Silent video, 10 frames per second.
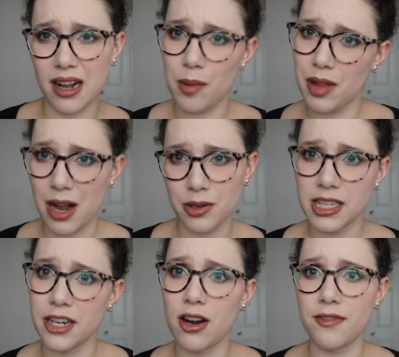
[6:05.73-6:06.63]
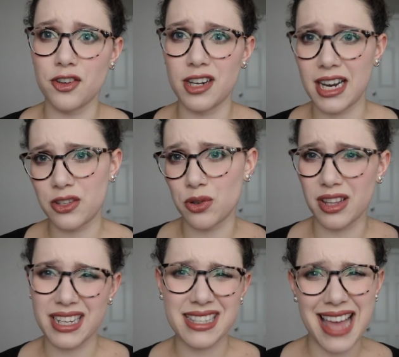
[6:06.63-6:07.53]
a couple hours later after it had sort
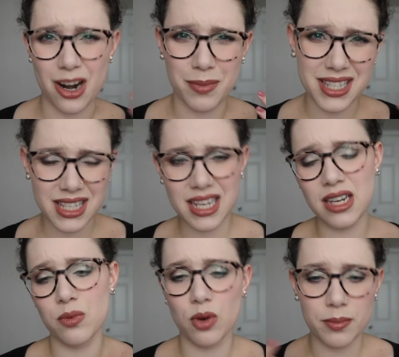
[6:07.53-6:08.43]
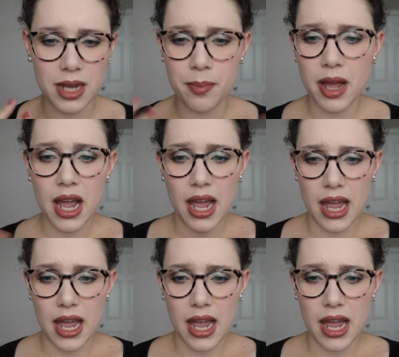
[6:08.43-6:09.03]
of like sat on my skin and warmed up